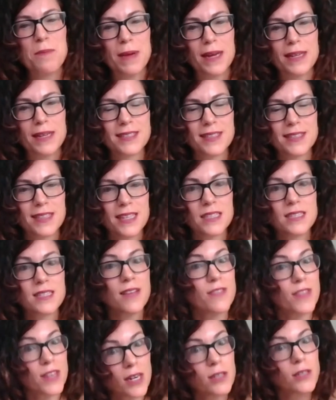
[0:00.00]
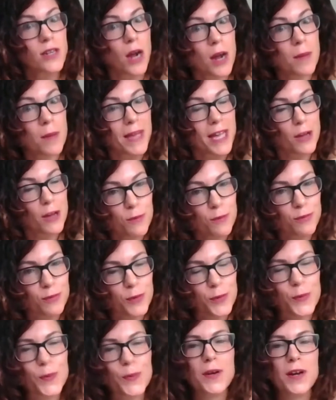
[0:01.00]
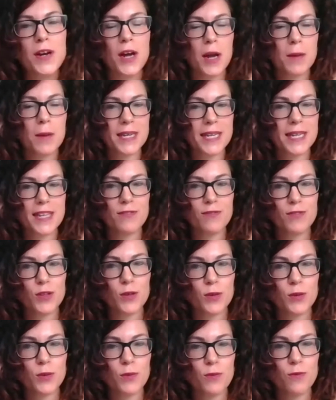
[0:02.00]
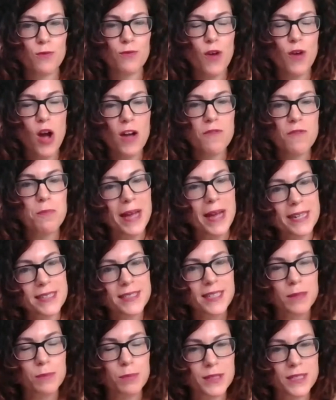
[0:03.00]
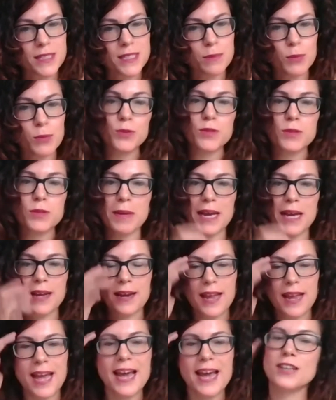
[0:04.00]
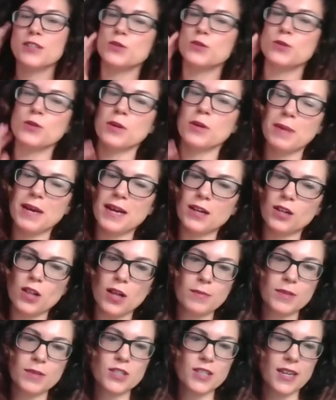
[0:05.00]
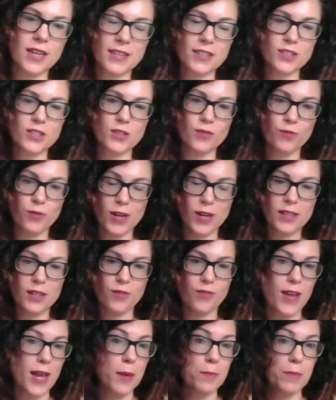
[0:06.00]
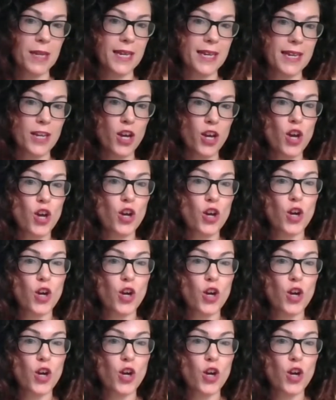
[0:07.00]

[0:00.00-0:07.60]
but to the extent that I'm helpful, I'm going to give you 5 basic principles about how to talk about climate change to friends, family,